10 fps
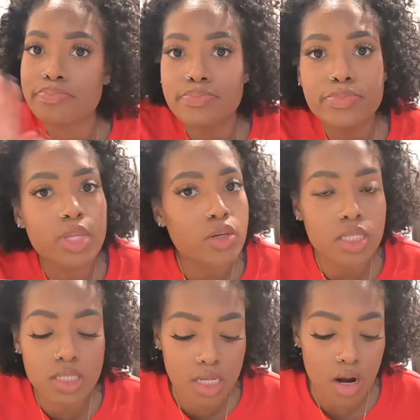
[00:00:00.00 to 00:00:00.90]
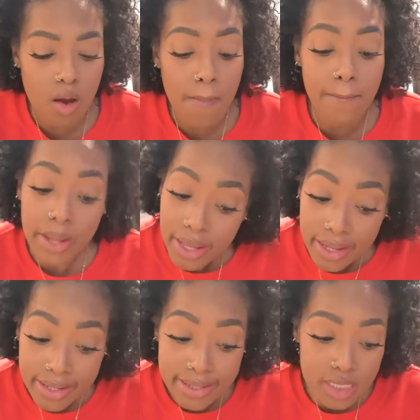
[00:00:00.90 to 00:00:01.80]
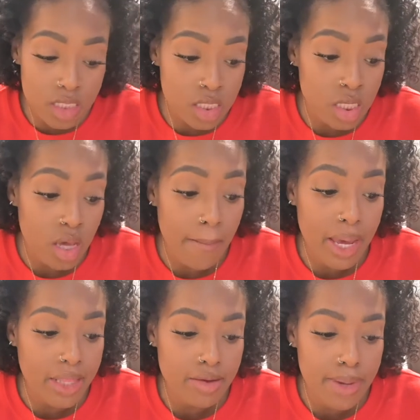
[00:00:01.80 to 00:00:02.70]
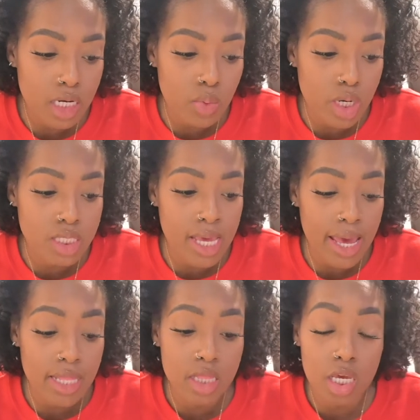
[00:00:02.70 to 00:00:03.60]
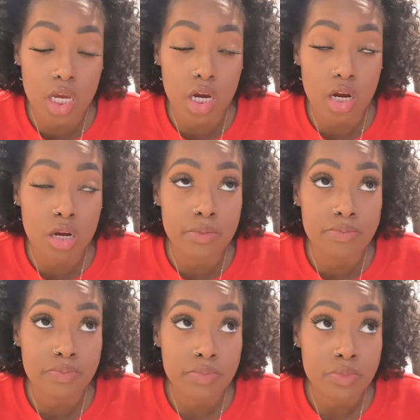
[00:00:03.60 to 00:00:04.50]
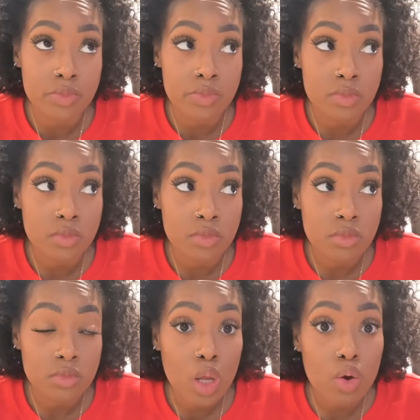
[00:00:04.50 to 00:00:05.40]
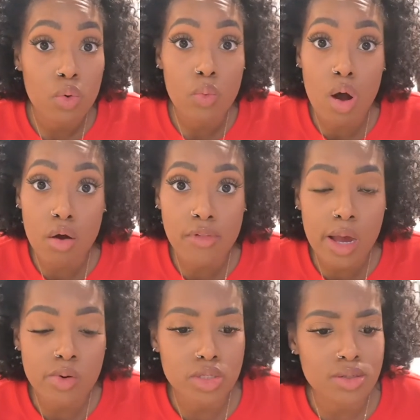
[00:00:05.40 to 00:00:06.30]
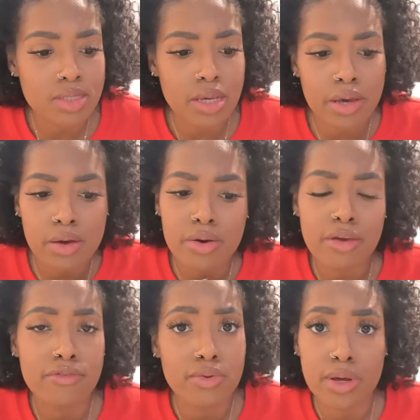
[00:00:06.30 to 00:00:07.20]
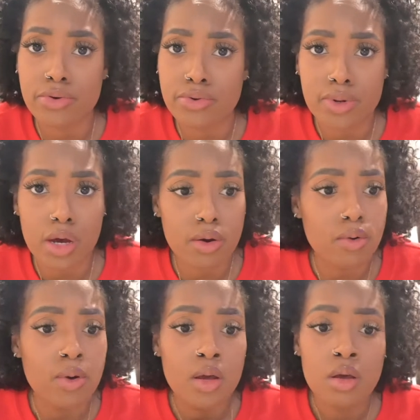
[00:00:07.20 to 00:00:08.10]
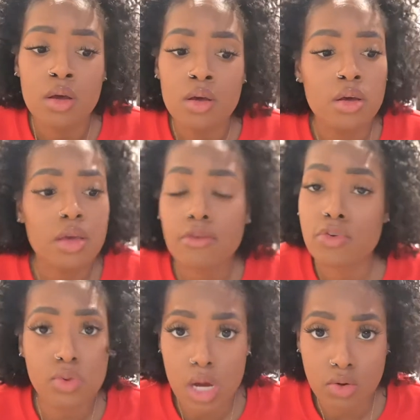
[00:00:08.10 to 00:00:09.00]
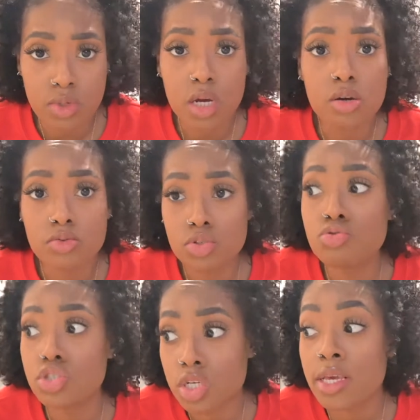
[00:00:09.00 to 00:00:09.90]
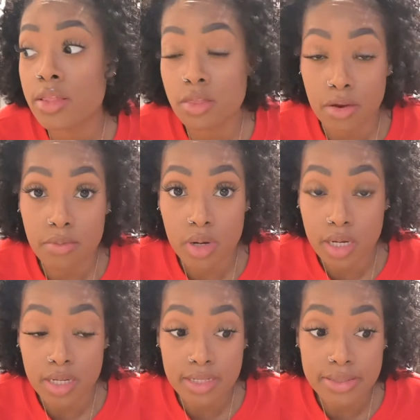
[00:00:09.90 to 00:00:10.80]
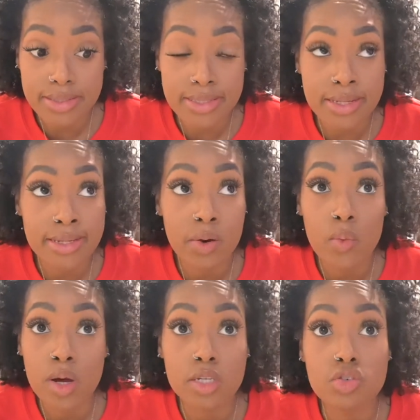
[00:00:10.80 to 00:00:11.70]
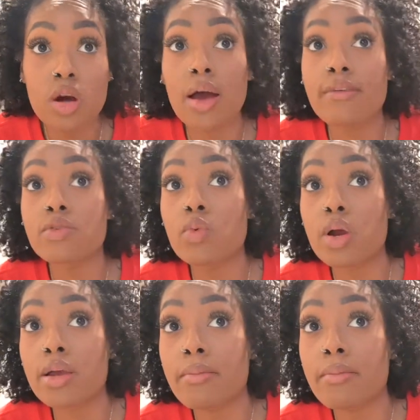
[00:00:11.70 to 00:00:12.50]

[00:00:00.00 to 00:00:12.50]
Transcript: no sense at all. But Bath and Body Works had their wallflowers on sale. If you know, you know. If you don't know, you should get them because one, you don't have to worry